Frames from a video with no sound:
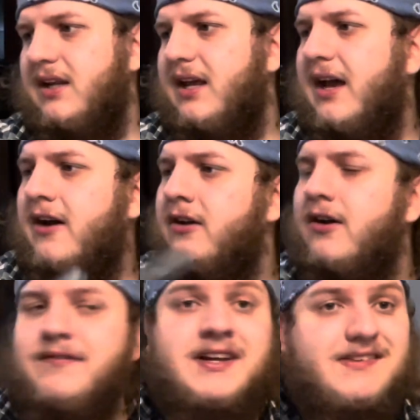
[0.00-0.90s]

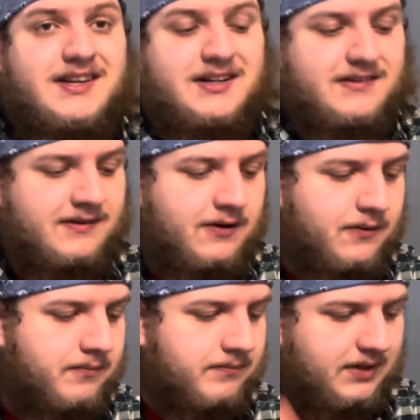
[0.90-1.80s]
I've not seen it, so
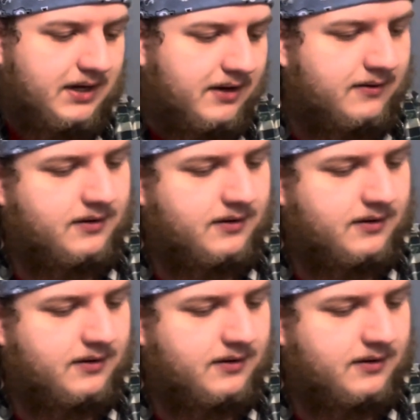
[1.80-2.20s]
yeah.